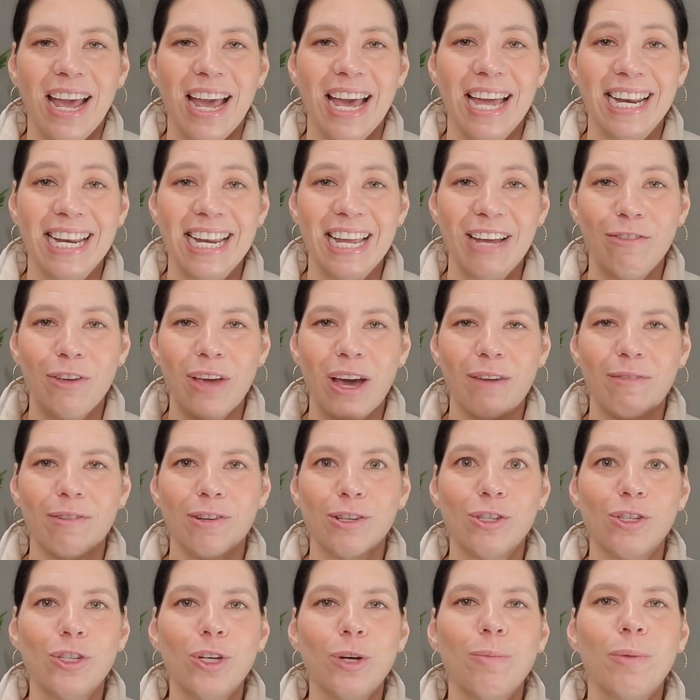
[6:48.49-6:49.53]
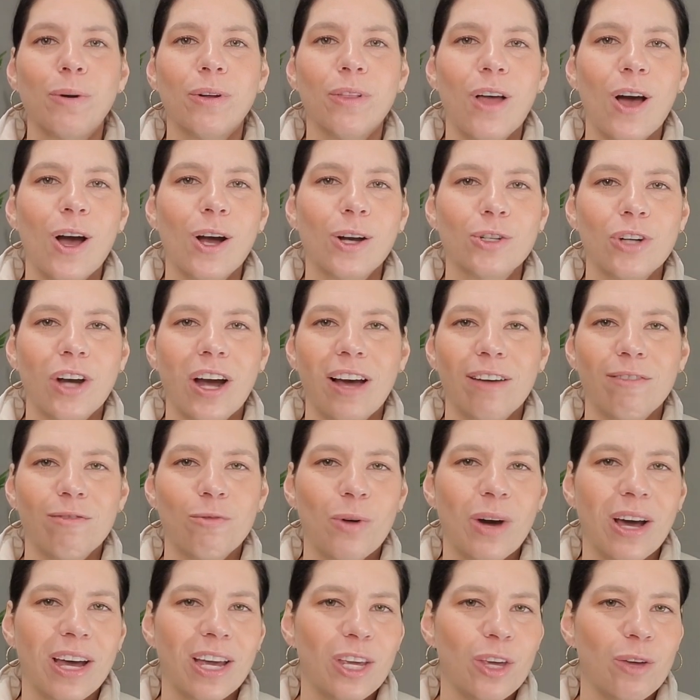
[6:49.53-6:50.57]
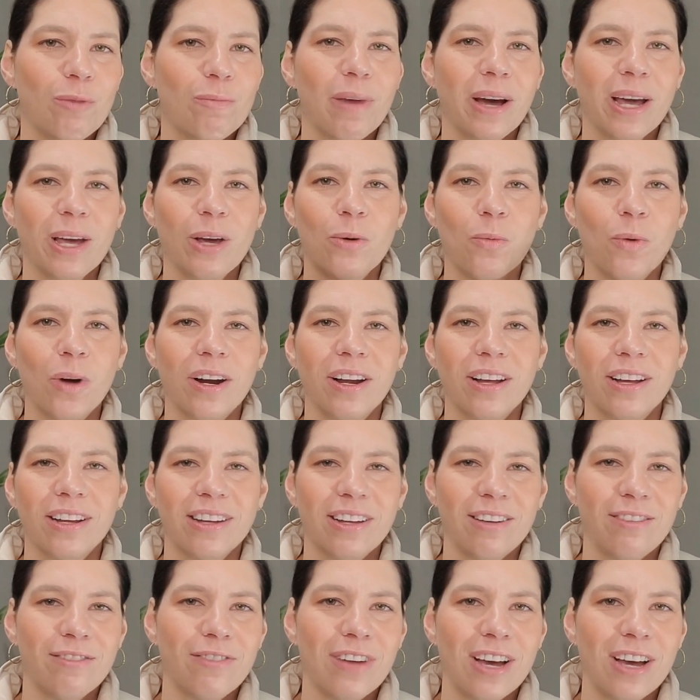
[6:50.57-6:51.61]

and if you have a super long driveway, you might want to